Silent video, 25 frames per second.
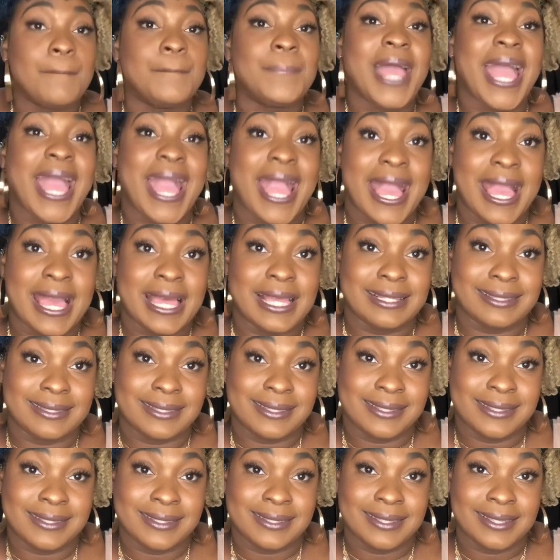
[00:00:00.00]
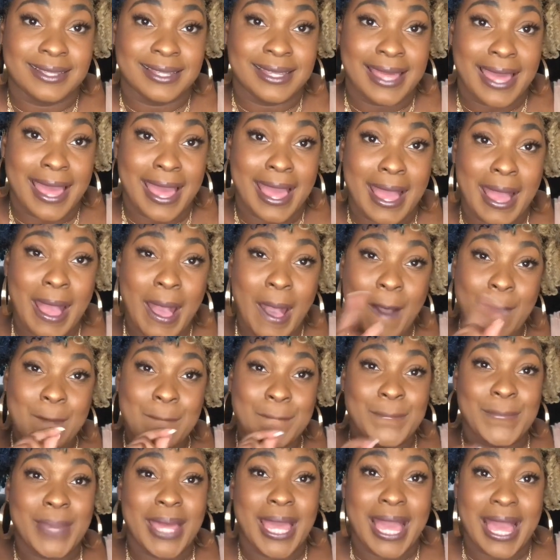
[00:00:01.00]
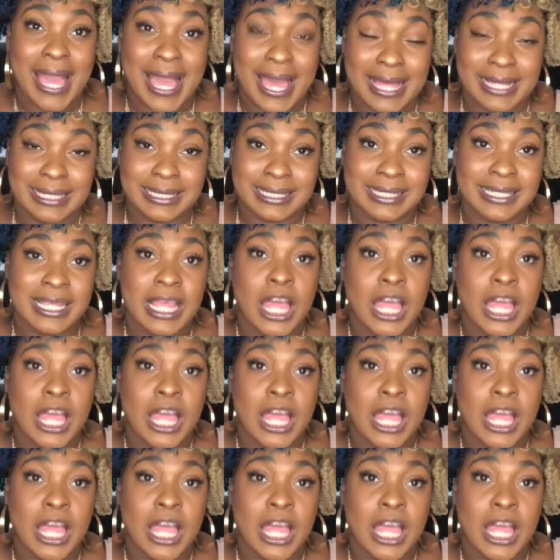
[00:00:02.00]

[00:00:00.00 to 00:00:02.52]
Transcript: pants, okay? Pants.